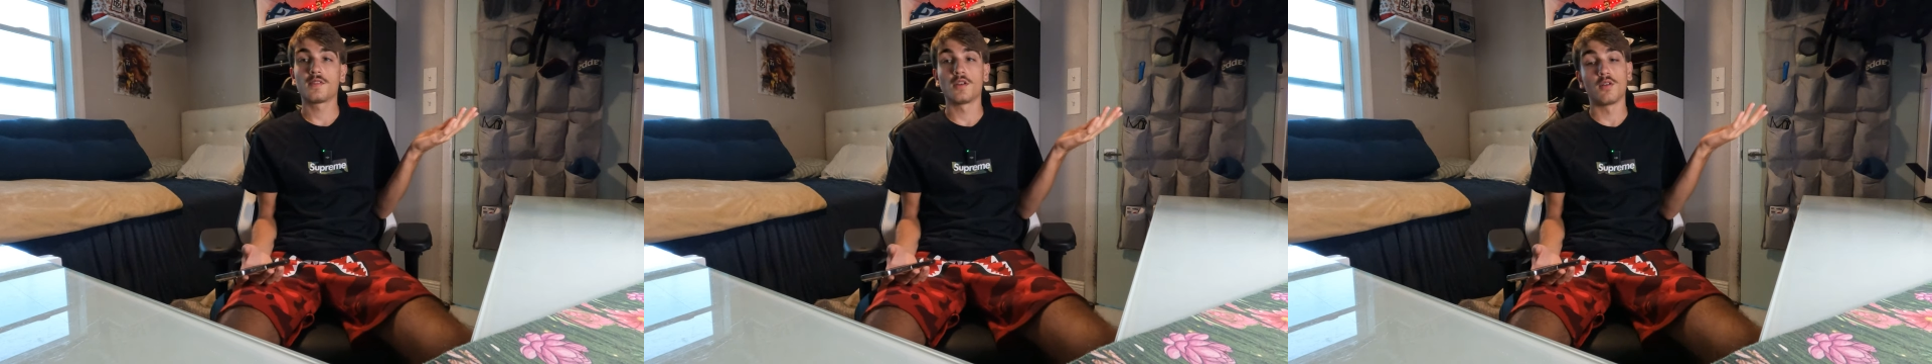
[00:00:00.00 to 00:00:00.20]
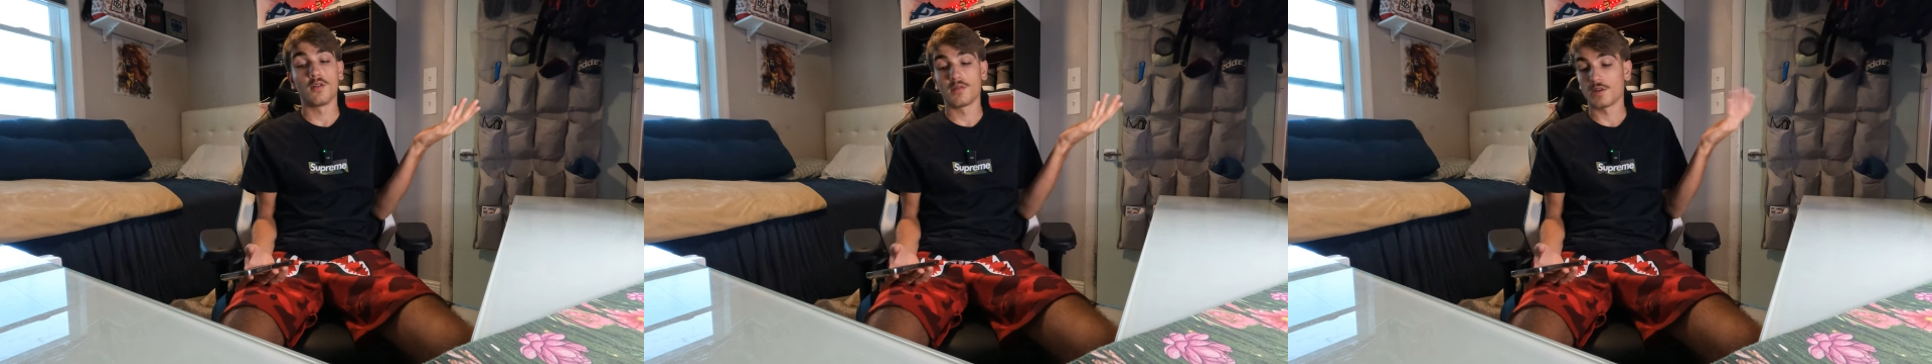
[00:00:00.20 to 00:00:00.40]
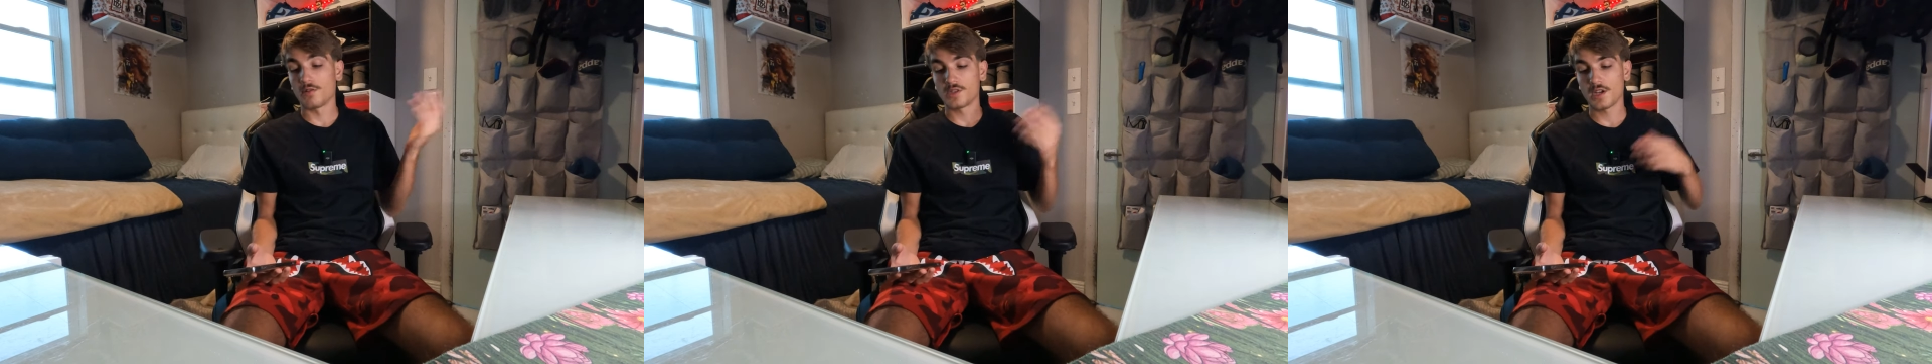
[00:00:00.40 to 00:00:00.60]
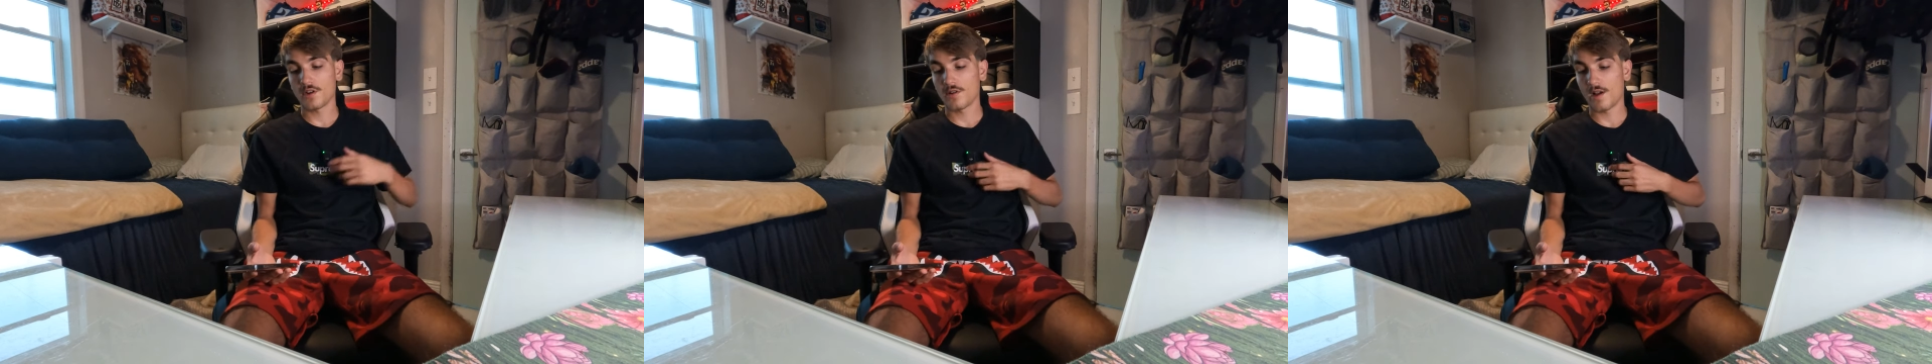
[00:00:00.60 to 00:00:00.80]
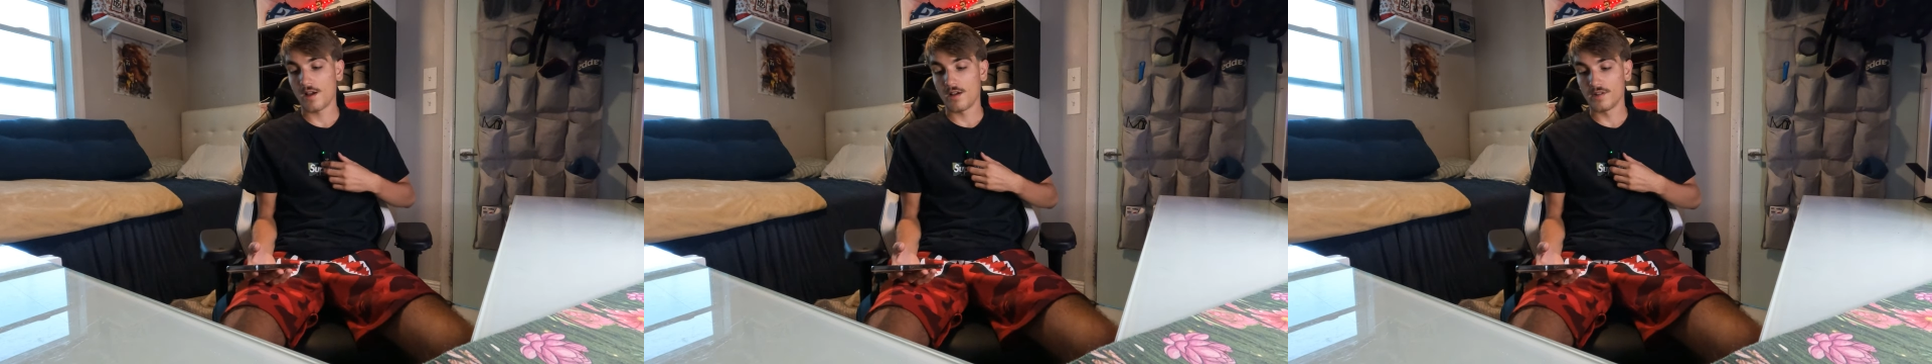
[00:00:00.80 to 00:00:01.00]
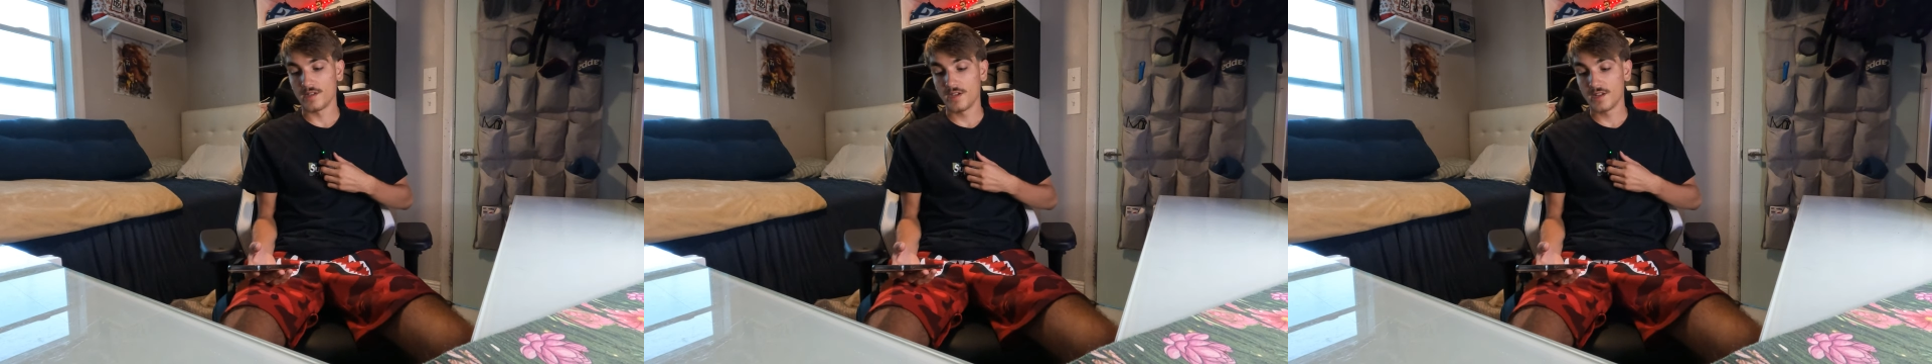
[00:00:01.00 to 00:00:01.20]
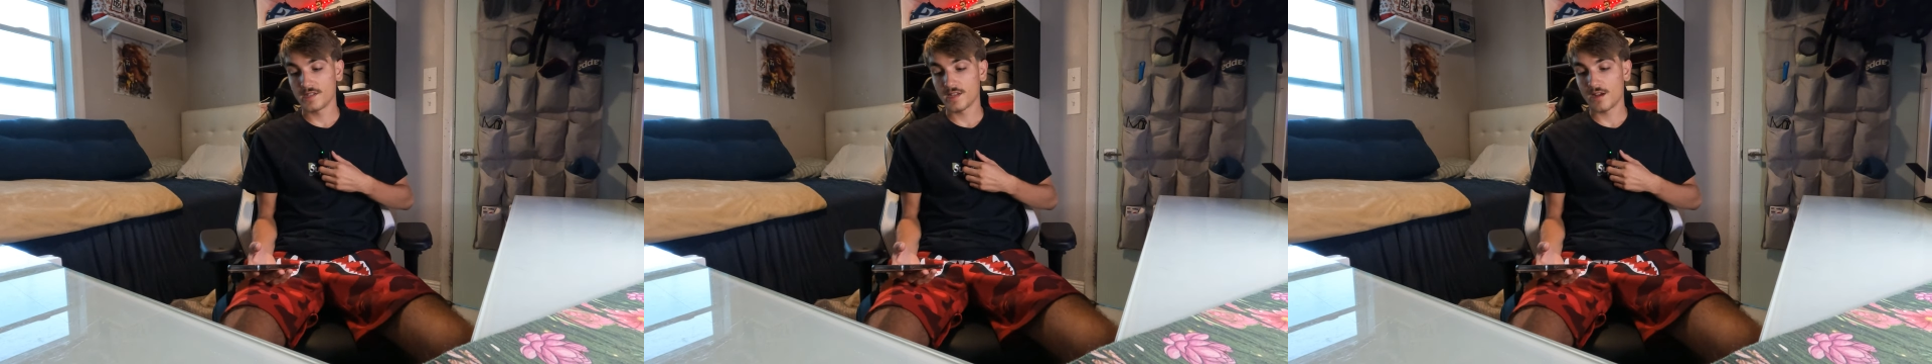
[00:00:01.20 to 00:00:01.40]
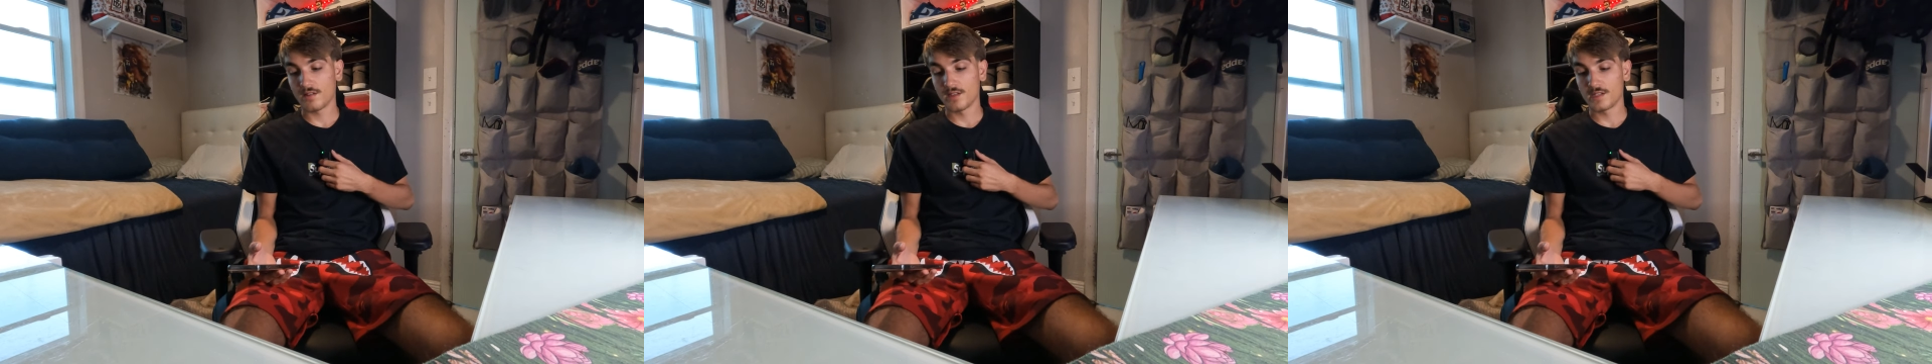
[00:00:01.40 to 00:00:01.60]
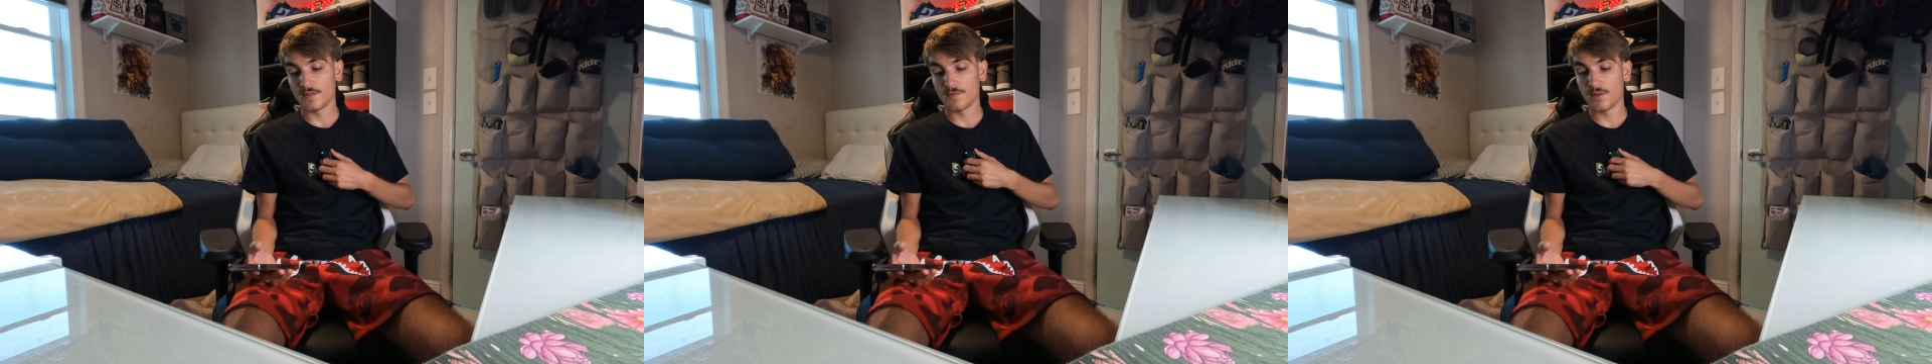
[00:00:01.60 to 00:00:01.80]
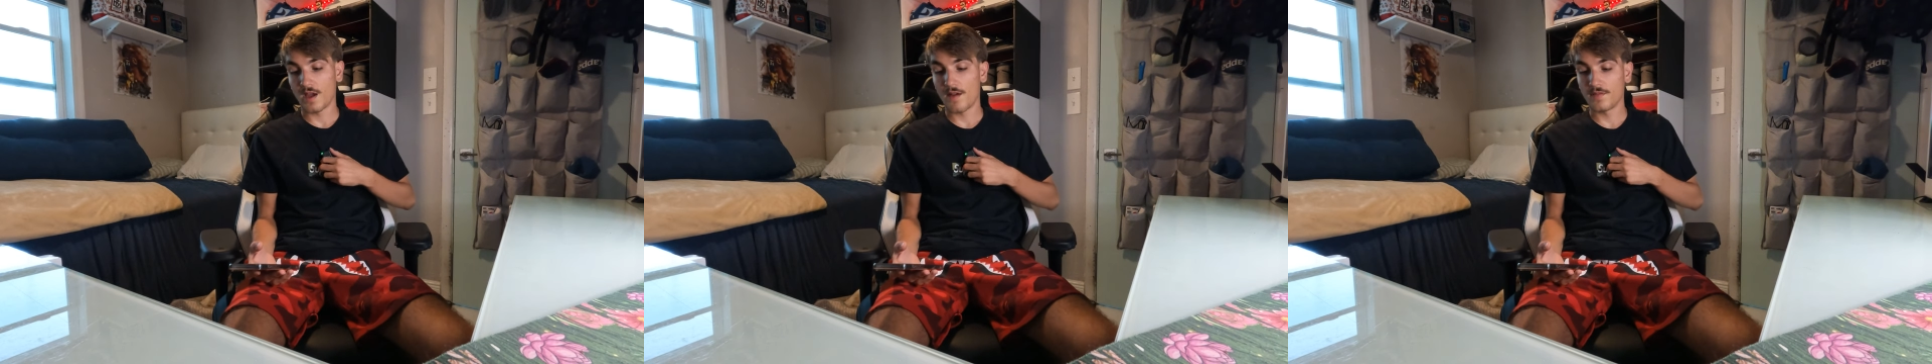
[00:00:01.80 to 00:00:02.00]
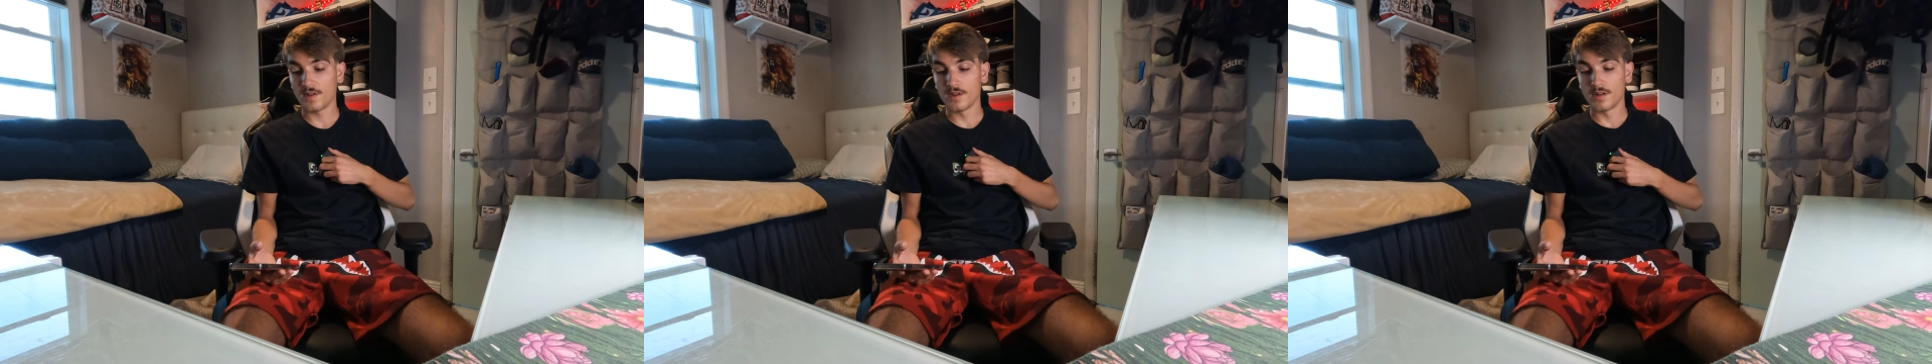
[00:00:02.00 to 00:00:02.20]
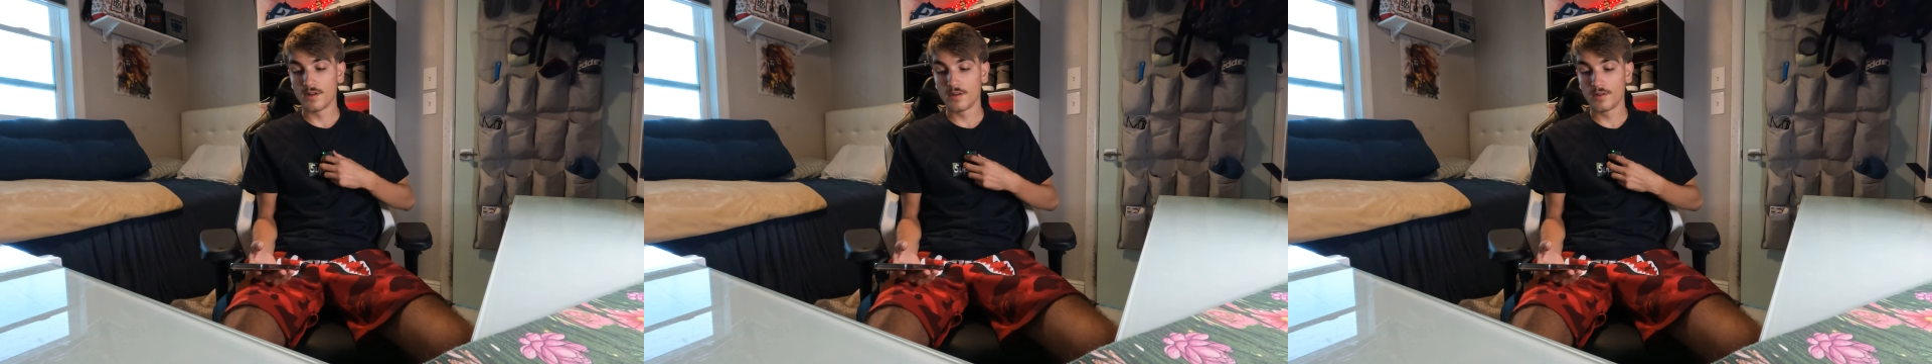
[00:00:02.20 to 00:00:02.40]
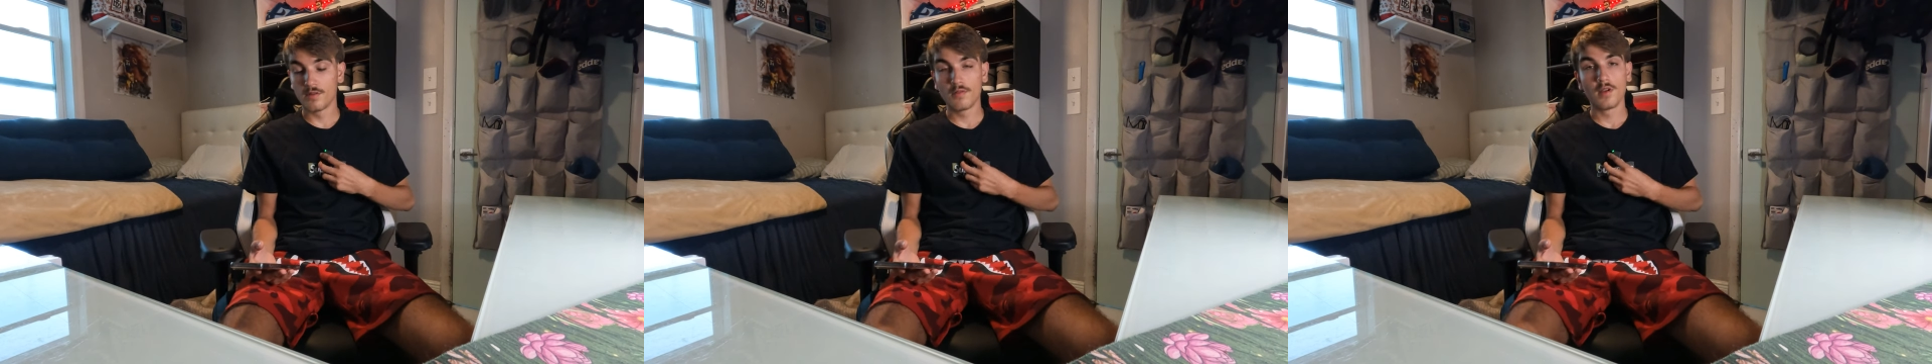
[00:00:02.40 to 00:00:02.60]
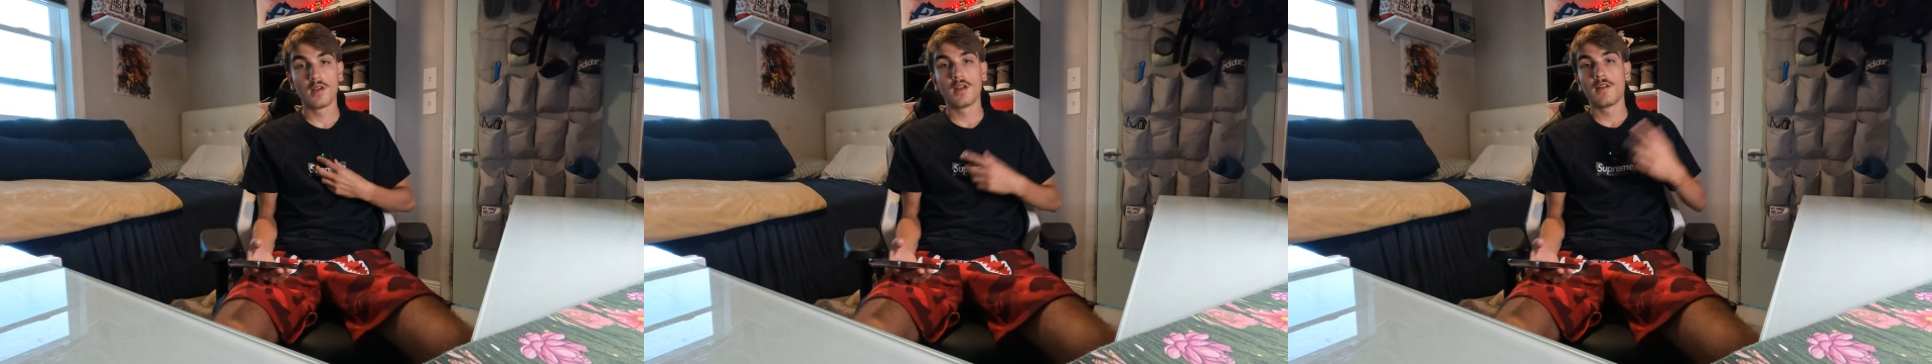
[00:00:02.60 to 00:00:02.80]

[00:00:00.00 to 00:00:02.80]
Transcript: So go check your Adidas outlets if you have any near you.